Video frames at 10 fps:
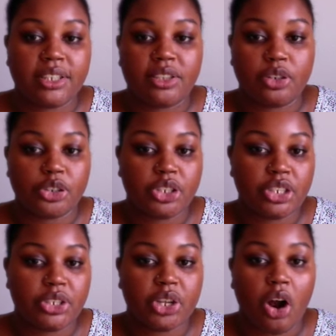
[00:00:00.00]

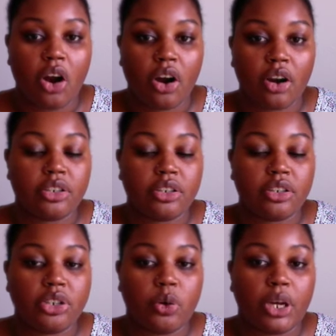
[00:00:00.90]
Nurses are,
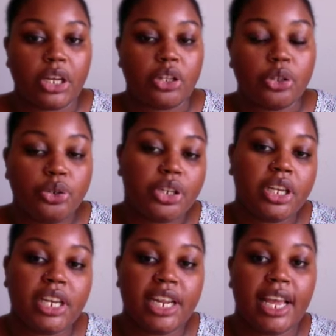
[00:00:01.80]

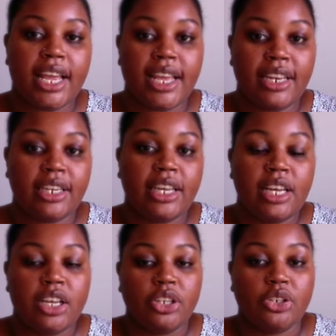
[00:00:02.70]
included in,
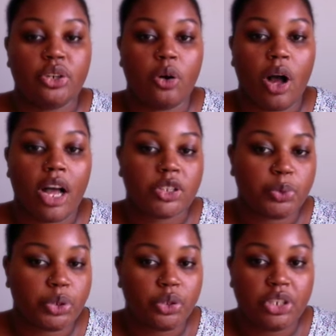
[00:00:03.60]

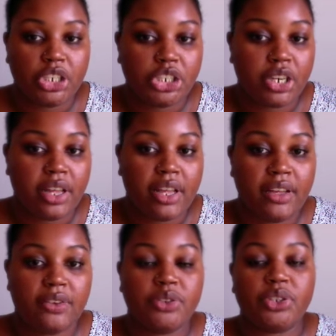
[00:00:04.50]
hospital
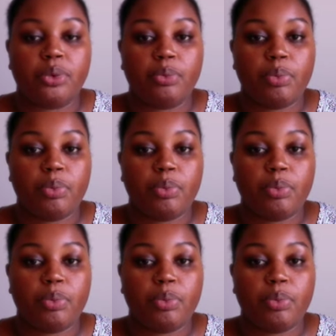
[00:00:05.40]
initiatives.